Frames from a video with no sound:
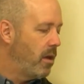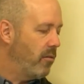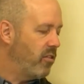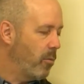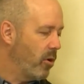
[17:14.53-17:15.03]

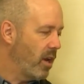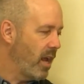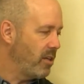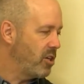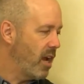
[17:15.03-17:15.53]
of someone
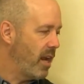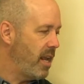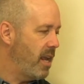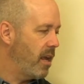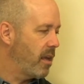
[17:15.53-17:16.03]
like John
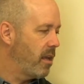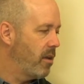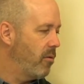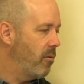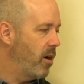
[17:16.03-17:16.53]
Hick,
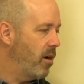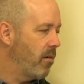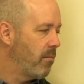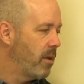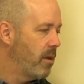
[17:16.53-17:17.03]

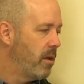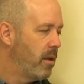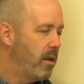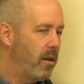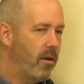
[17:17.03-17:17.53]
where
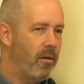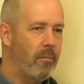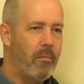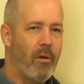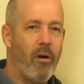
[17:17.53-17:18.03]
you
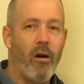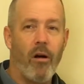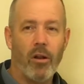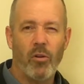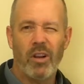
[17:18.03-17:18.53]
know
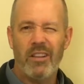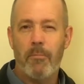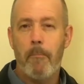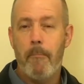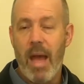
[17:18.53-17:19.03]
all, or at
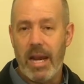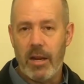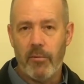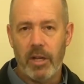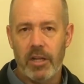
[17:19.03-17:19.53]
least
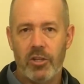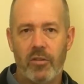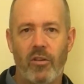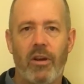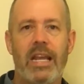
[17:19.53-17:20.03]
many
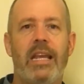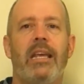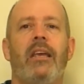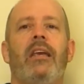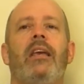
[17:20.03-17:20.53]
religions, are
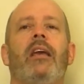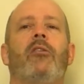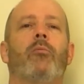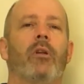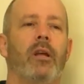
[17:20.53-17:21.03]

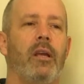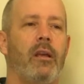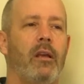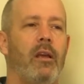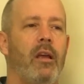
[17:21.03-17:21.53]
equally
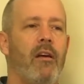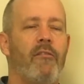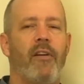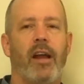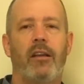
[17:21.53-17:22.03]

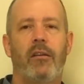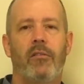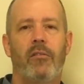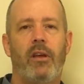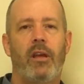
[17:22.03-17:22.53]

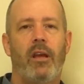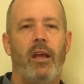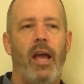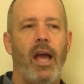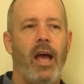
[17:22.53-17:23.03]
effective
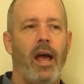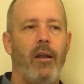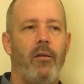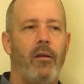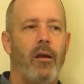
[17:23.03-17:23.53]

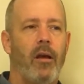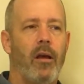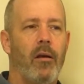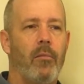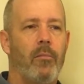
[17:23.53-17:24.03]
at
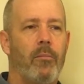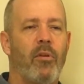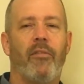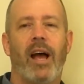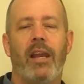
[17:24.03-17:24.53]
uh,
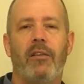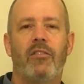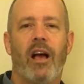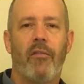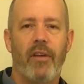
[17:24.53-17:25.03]
providing
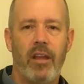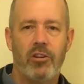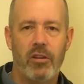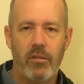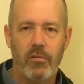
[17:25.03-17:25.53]

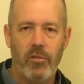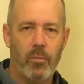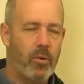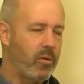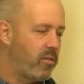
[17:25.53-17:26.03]
salvation for
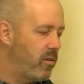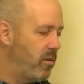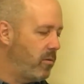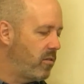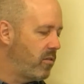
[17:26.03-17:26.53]
the person
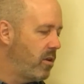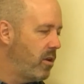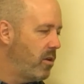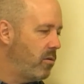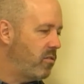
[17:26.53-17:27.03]
who's,
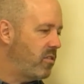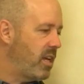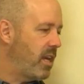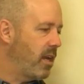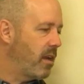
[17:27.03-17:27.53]
who's
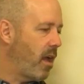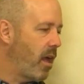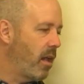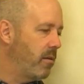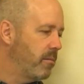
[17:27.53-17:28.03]
seeking
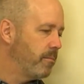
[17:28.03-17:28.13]
God.